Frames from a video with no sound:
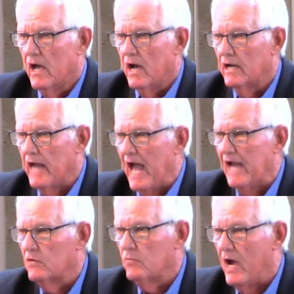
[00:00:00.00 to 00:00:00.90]
a an
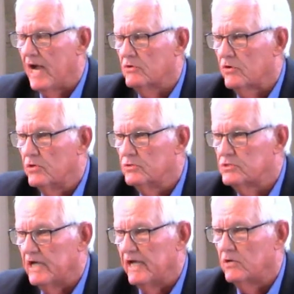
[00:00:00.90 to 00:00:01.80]
island-wide
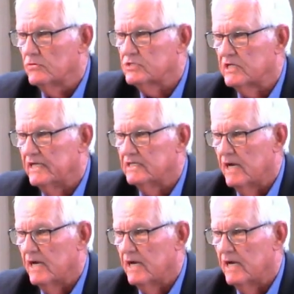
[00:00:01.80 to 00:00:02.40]
crusade on St.